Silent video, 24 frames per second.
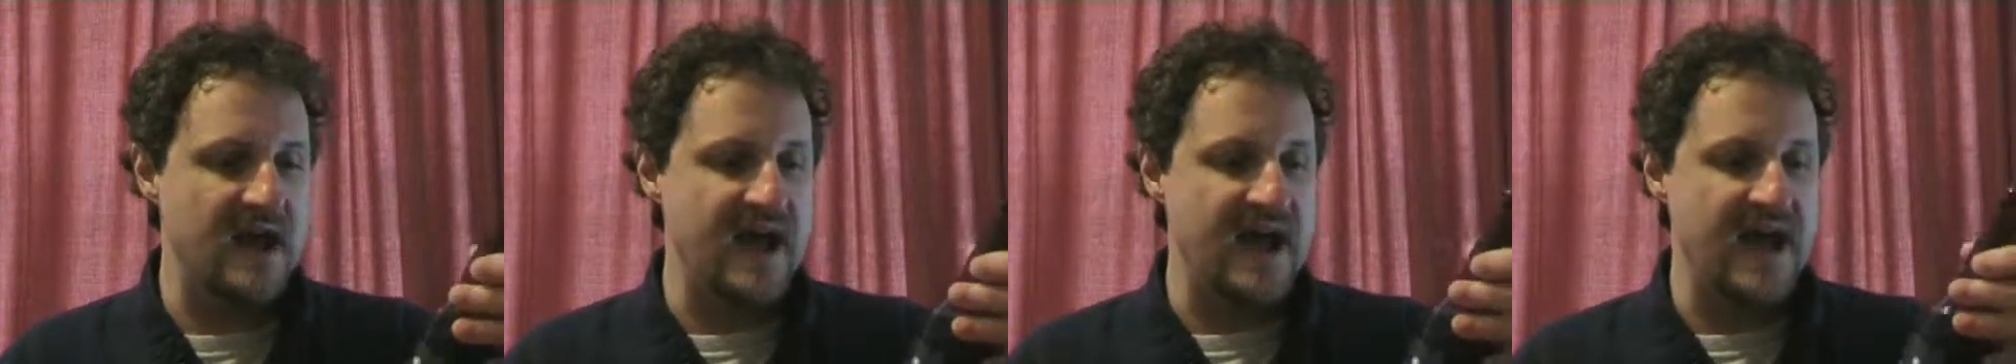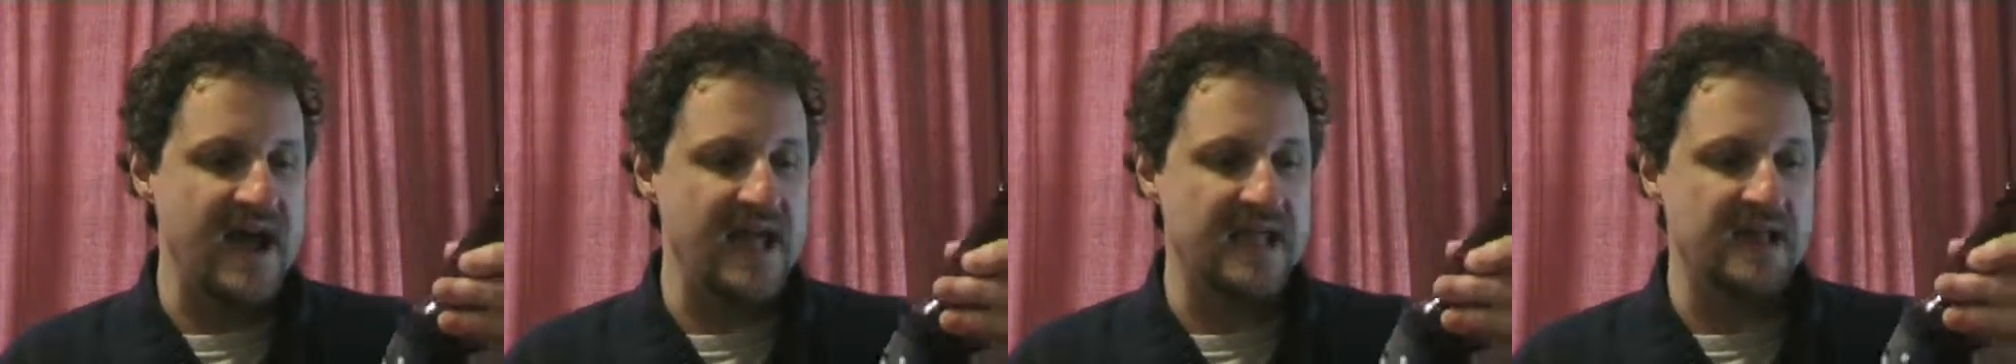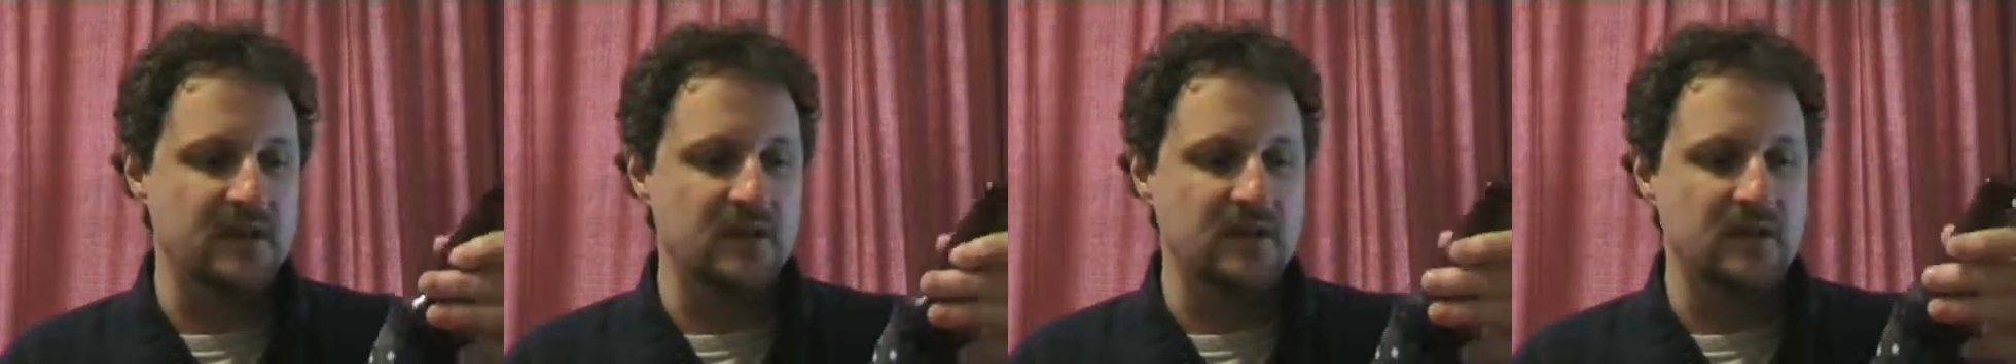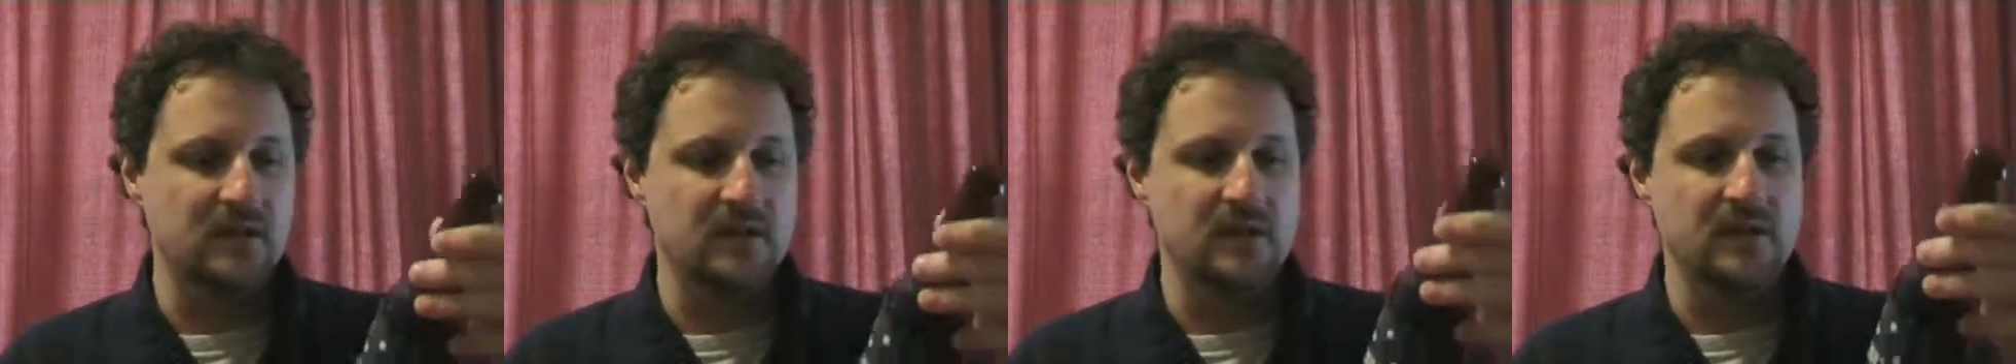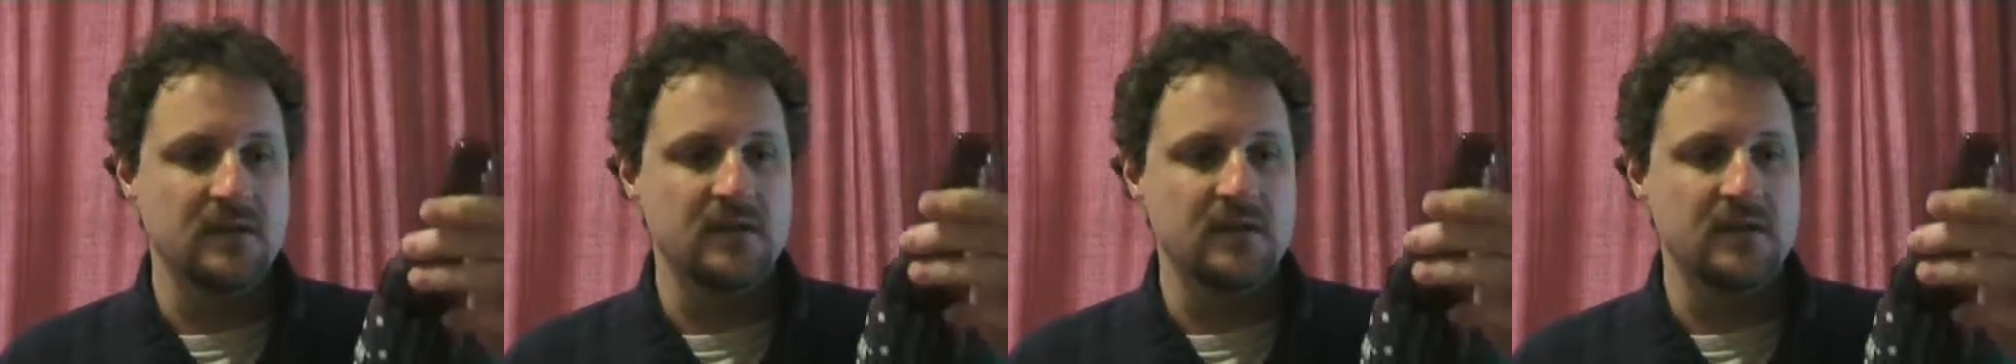Ale,